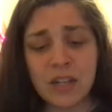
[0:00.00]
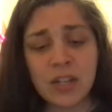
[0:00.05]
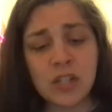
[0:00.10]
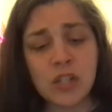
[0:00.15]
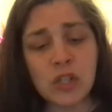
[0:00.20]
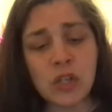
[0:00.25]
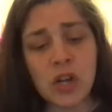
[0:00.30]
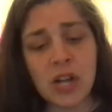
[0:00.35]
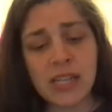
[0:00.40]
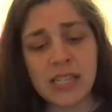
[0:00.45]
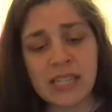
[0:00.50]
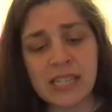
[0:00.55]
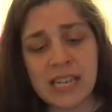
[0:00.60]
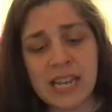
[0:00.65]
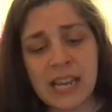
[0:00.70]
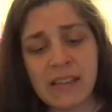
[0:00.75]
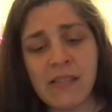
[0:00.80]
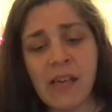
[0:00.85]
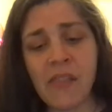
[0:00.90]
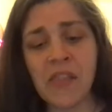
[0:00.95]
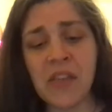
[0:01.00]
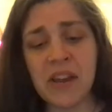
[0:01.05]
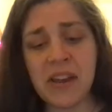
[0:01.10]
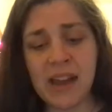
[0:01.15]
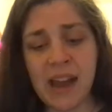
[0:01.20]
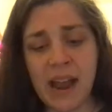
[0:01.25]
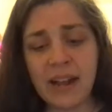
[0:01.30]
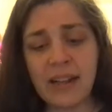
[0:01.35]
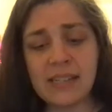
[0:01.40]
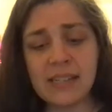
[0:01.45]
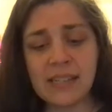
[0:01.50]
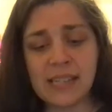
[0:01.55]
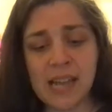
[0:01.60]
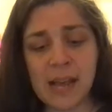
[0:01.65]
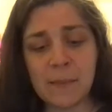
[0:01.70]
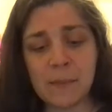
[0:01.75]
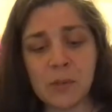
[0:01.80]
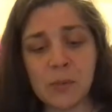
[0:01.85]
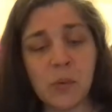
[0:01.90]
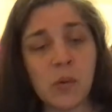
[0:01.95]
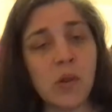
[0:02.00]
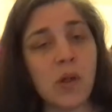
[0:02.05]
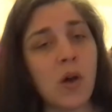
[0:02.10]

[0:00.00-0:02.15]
trusting that the next steps will